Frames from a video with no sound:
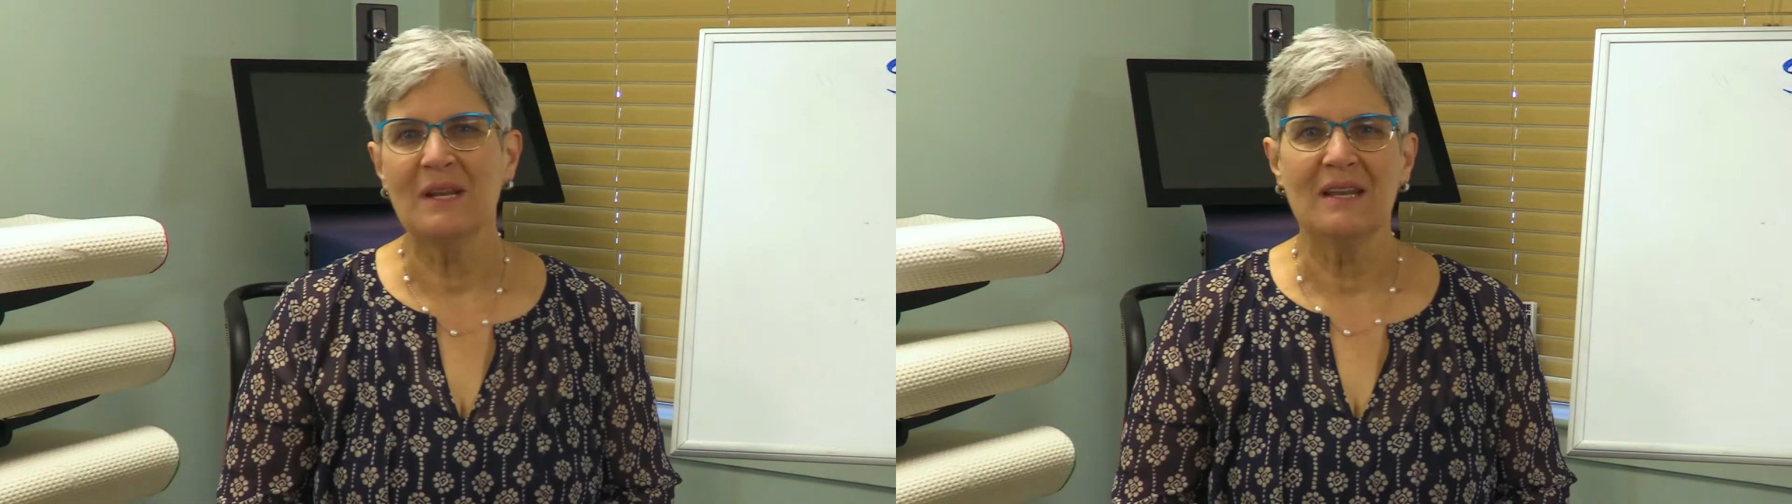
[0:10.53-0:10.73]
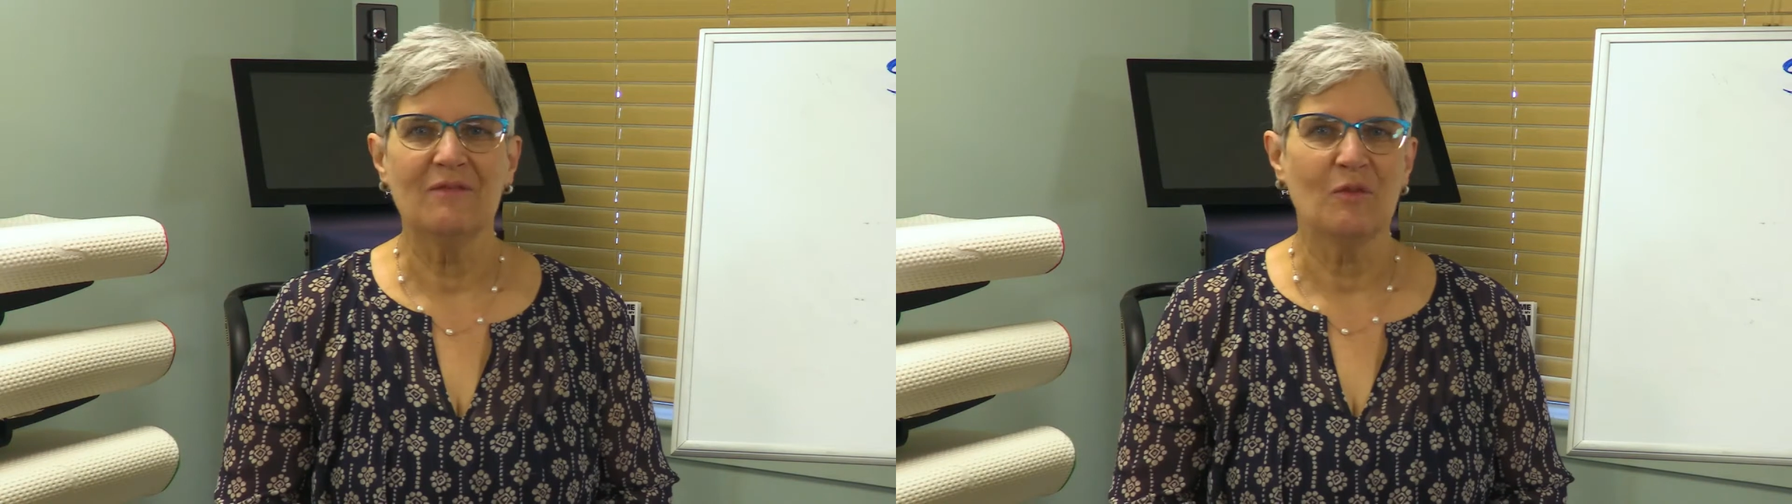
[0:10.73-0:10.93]

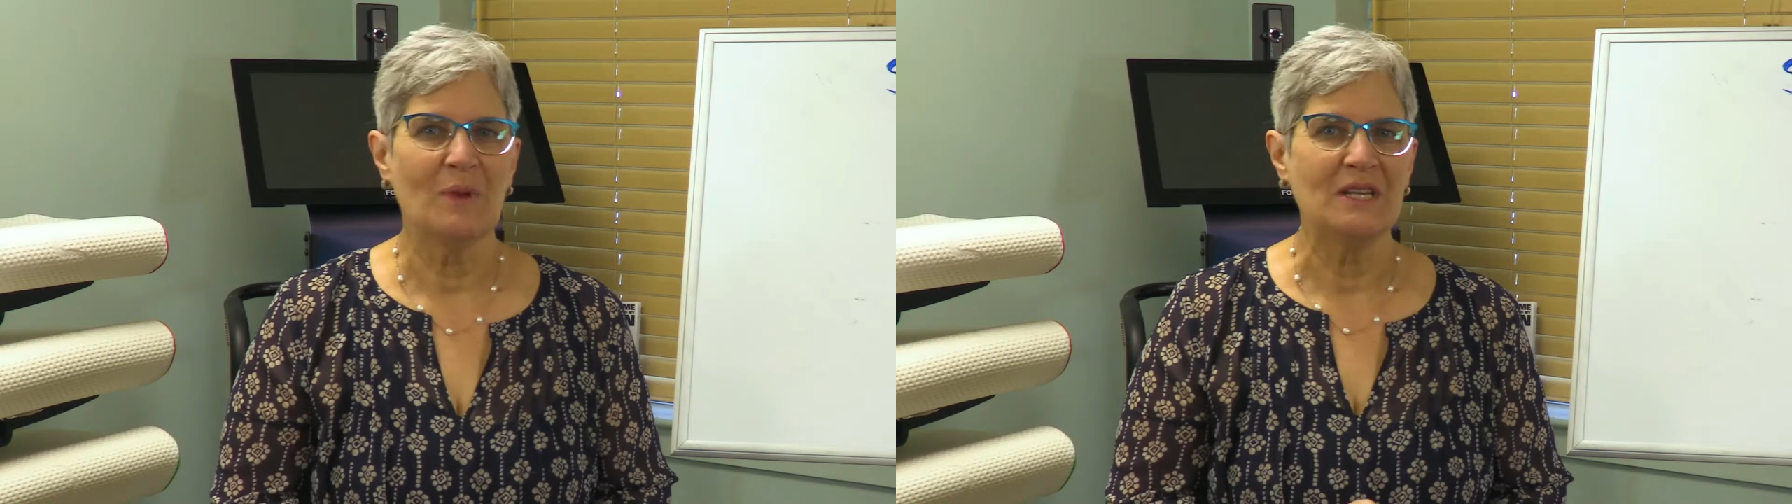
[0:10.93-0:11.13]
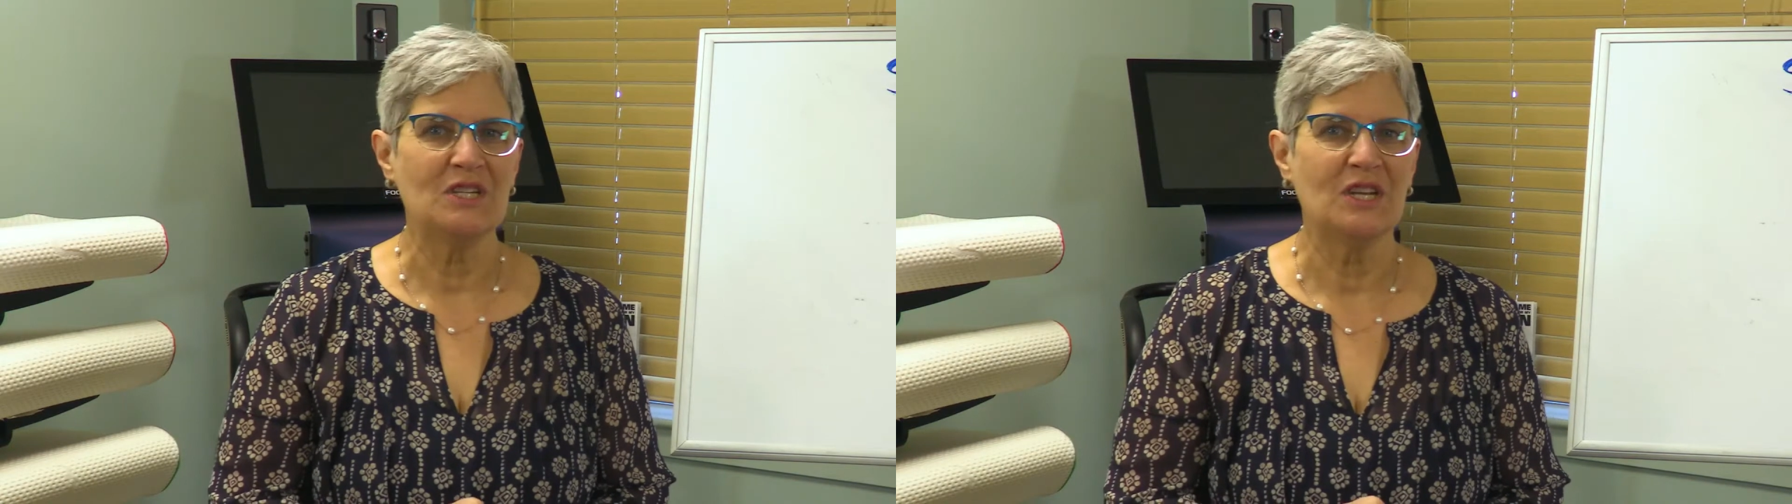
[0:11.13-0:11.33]
of
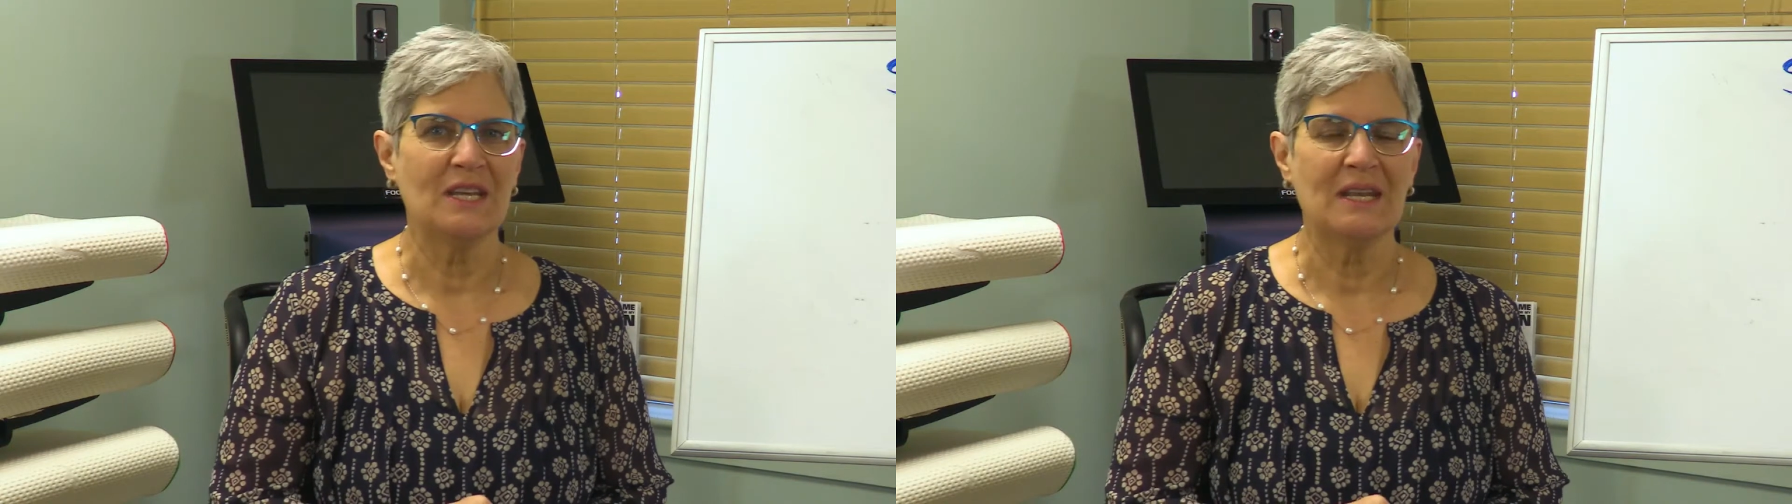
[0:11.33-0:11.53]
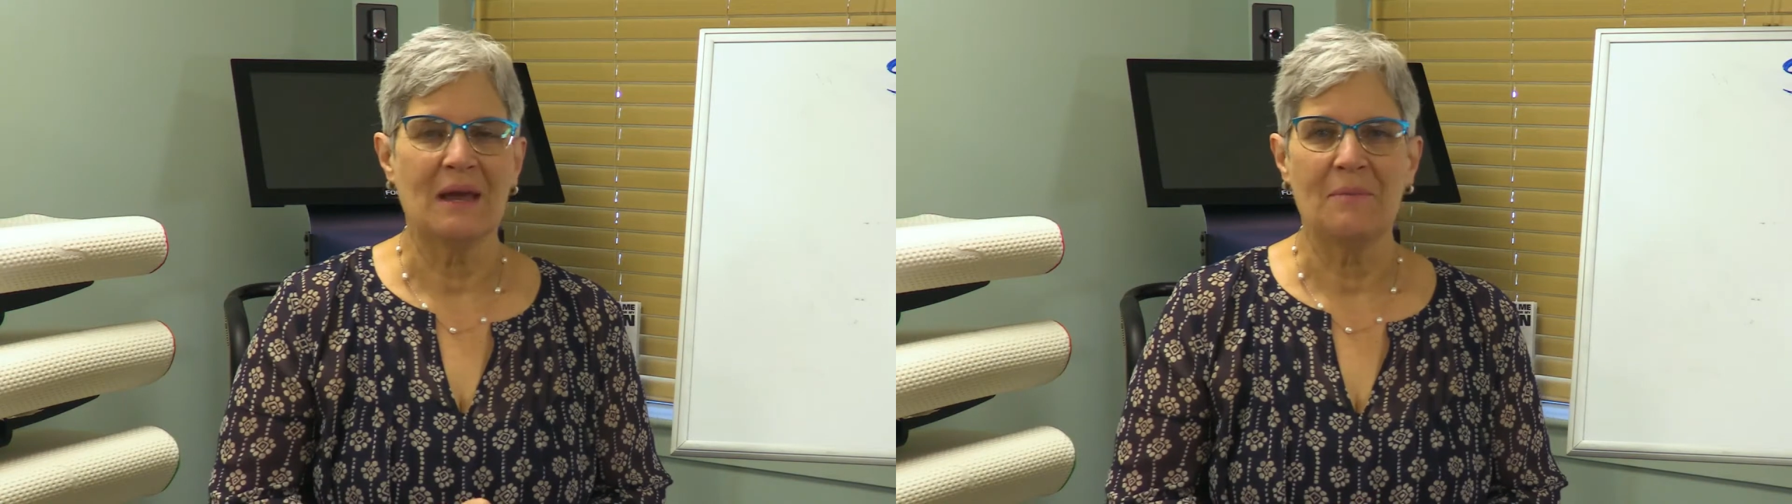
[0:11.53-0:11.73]

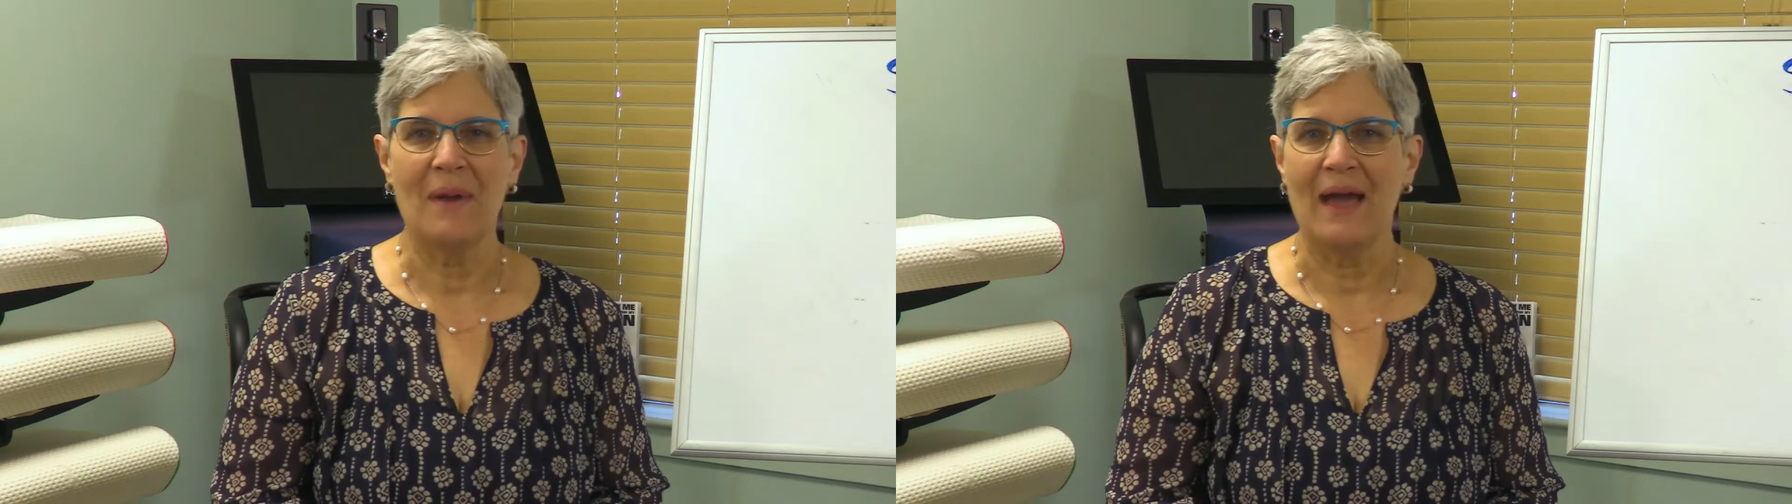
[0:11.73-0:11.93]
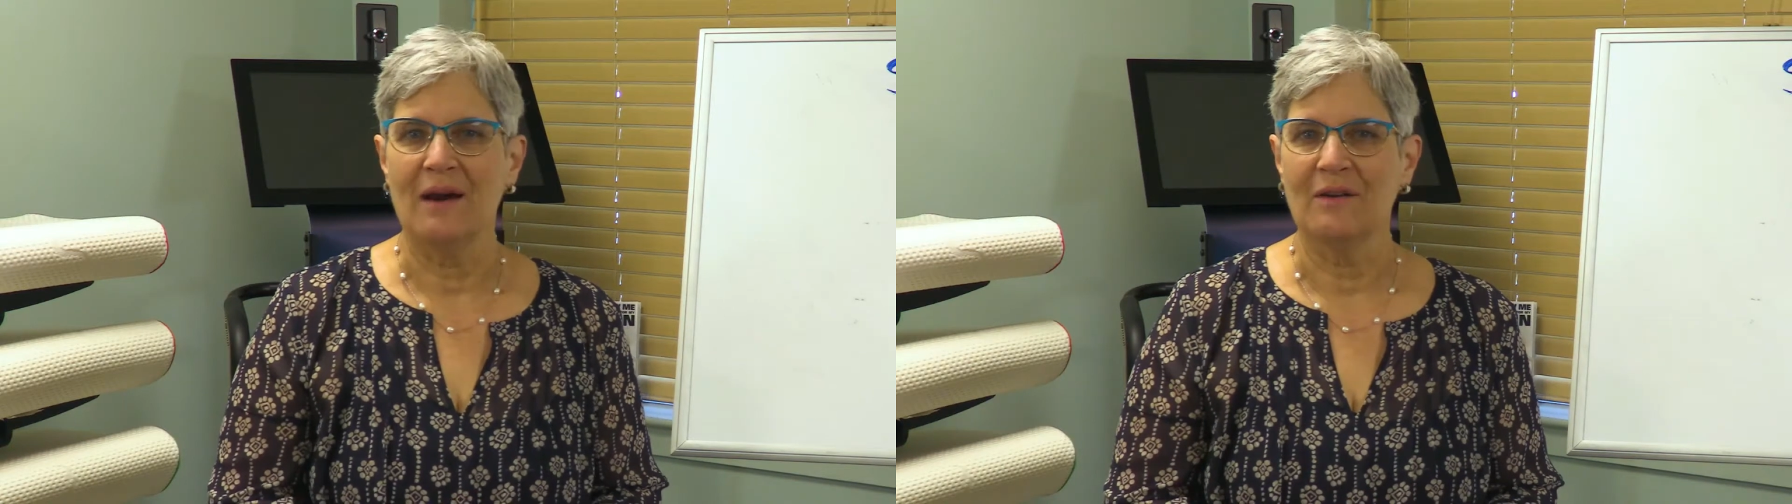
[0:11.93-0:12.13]
information
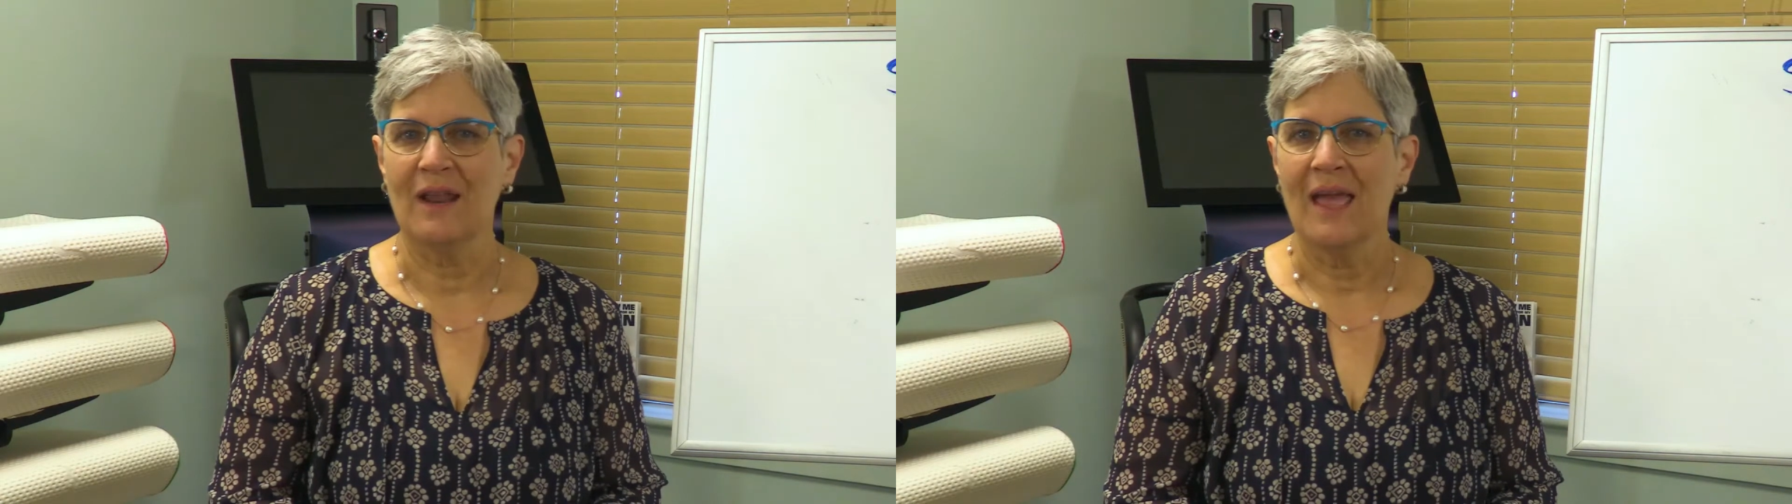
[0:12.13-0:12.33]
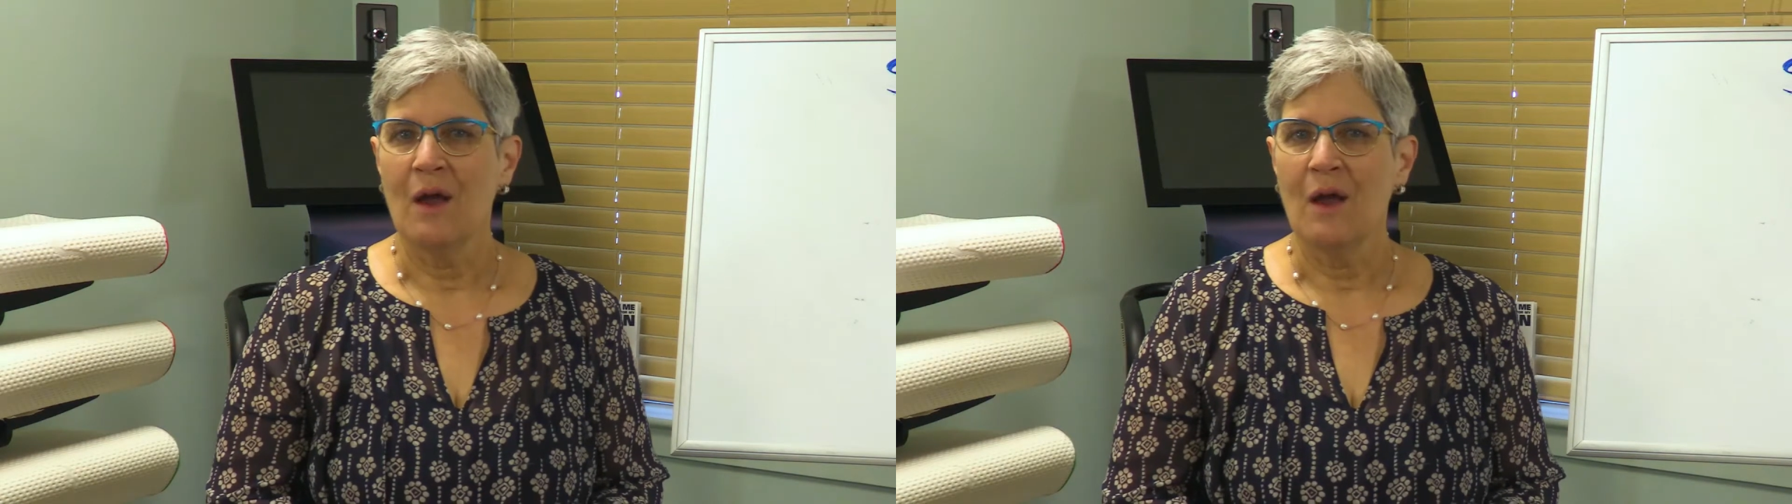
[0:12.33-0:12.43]
about